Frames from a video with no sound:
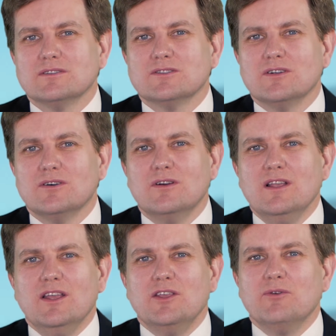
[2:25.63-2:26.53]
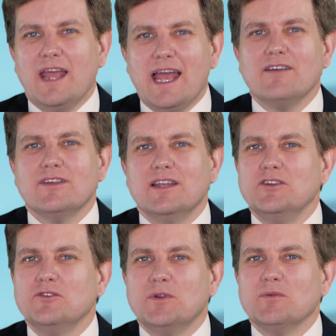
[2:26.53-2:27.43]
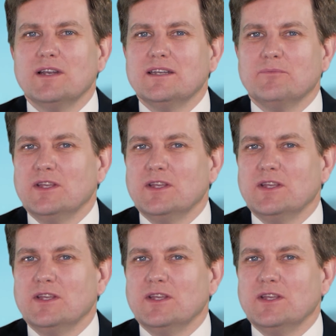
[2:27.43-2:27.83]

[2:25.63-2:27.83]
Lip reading: So you would have it and you would be ready to